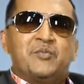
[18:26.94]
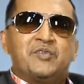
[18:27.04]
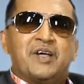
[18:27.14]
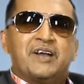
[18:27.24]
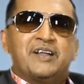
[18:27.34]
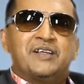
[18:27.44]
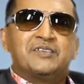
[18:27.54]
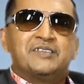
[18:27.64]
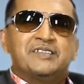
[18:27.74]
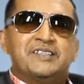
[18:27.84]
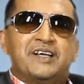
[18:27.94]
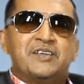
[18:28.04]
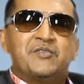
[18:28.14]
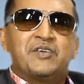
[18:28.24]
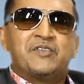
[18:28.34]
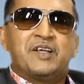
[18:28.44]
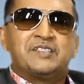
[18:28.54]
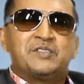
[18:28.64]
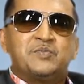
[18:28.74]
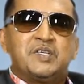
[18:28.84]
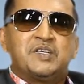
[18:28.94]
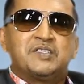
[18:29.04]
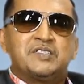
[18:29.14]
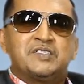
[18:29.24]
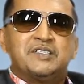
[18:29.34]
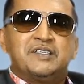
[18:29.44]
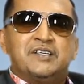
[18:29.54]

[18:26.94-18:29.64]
rather than the regrets, because